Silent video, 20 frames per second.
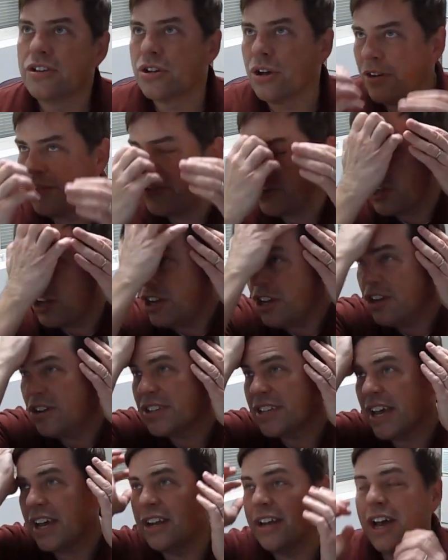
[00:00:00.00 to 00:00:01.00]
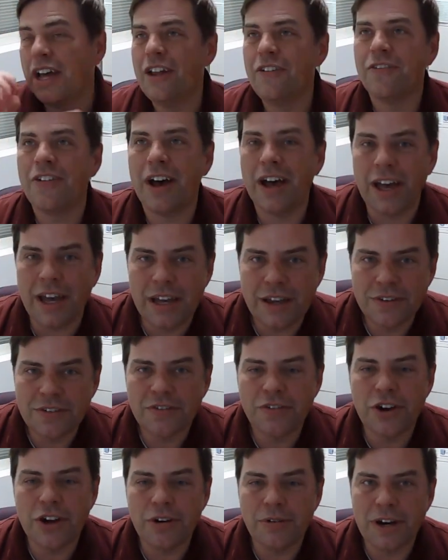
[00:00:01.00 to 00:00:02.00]
So if you're going to use
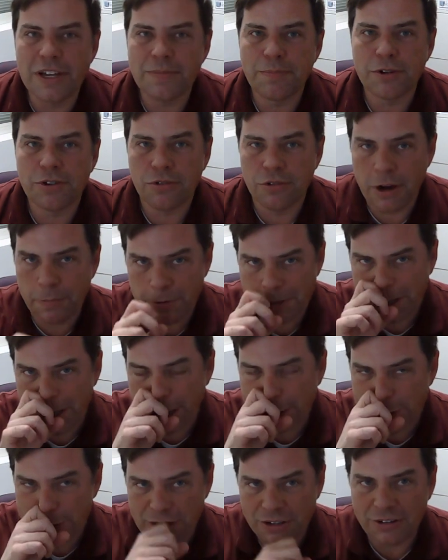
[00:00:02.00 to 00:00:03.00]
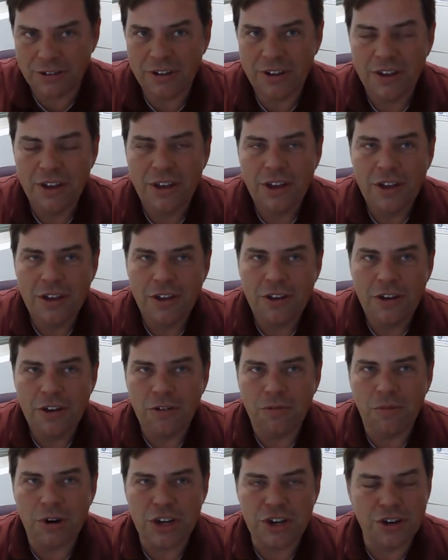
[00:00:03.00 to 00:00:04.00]
N95s for your respiratory protection,
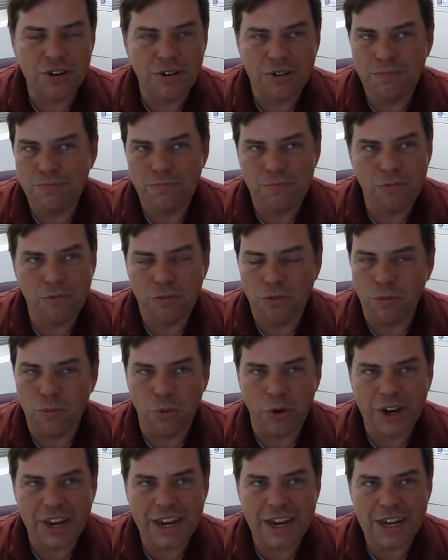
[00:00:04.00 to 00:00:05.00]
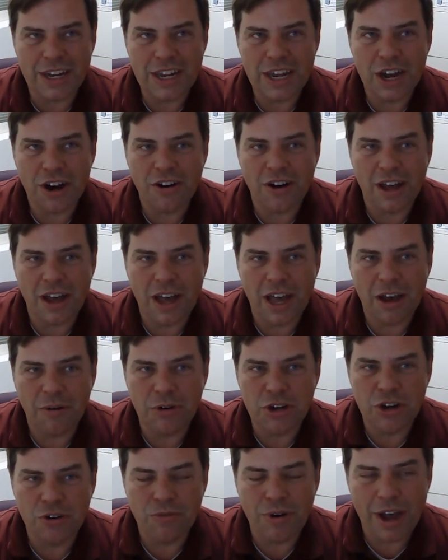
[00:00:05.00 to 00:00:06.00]
when you're working at
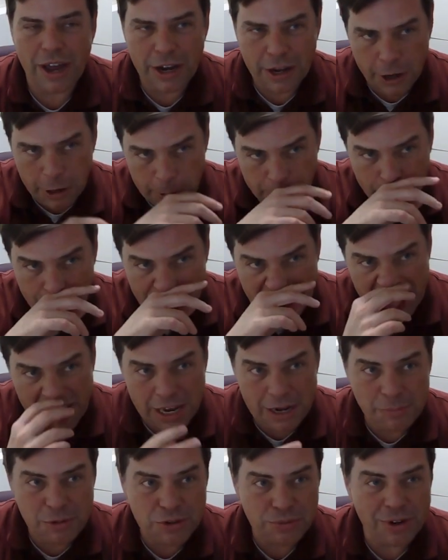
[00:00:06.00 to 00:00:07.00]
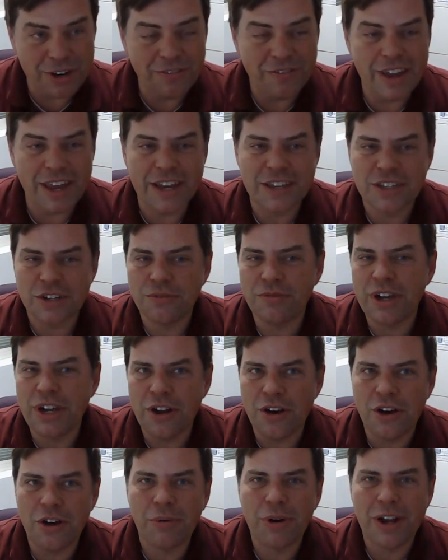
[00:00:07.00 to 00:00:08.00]
DRI, when you're riding on a plane between Vegas and
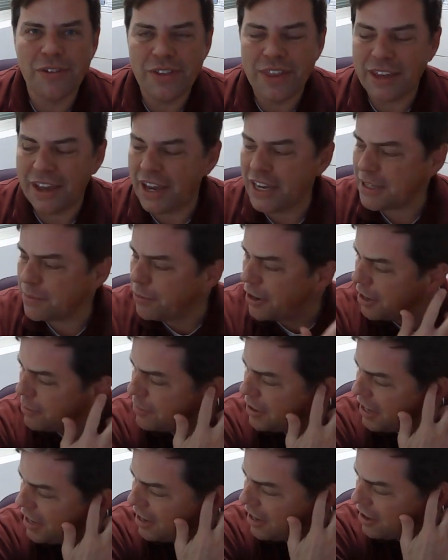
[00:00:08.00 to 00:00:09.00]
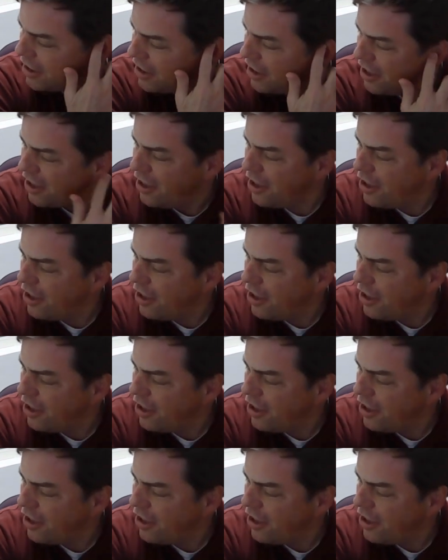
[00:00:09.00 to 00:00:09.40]
Reno, whatever the case might be,